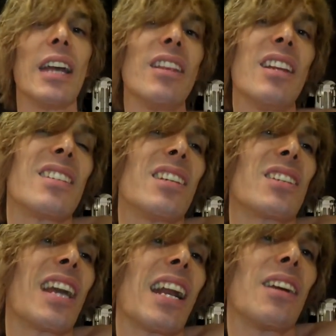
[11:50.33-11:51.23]
and then it's
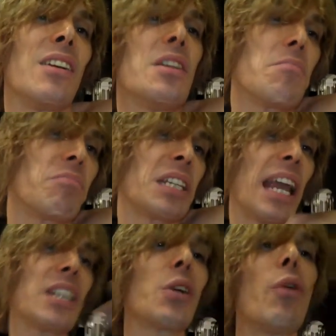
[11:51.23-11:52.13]
just kind of
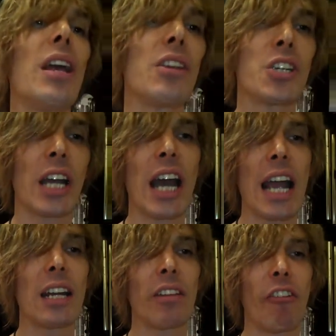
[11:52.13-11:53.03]
takes away the
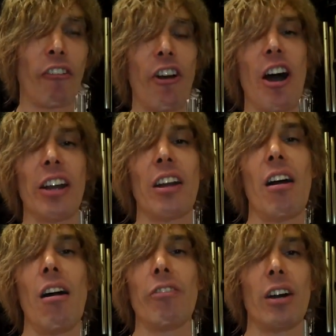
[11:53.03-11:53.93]
shine and the fun
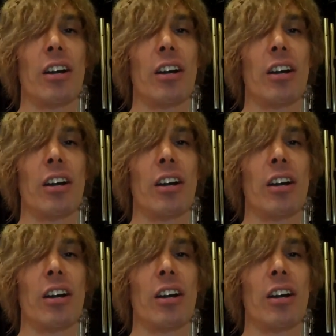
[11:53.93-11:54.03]
of